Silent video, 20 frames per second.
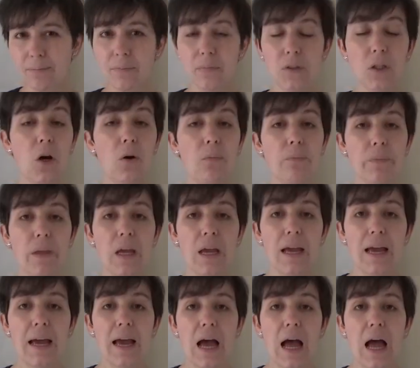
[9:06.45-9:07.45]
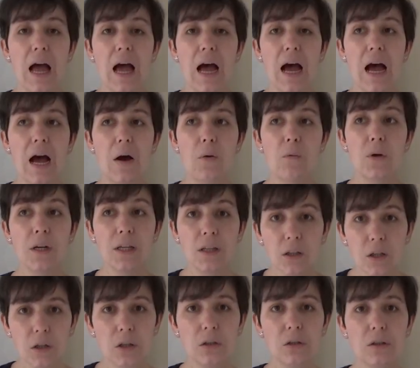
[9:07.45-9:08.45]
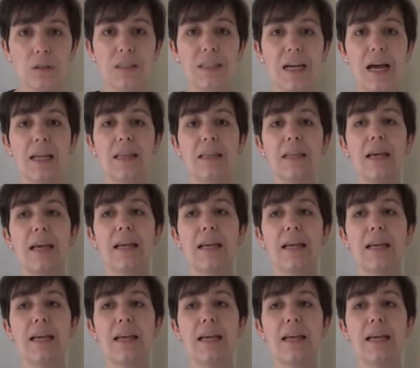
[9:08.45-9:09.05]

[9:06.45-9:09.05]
No. We know that